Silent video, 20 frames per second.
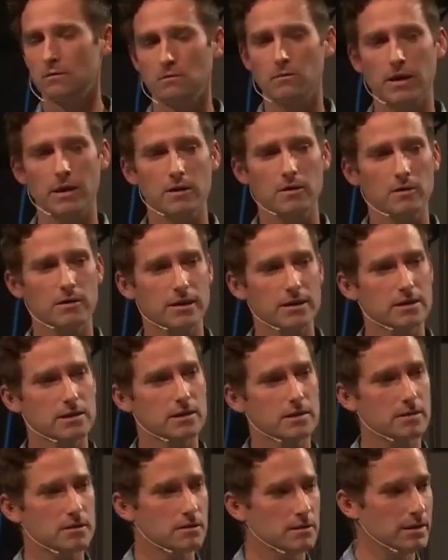Whether it's
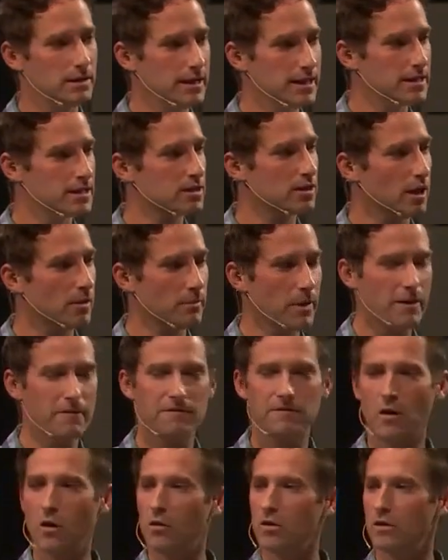a list on my
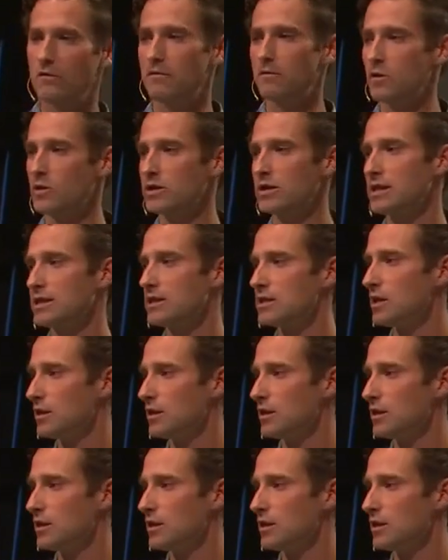phone of verses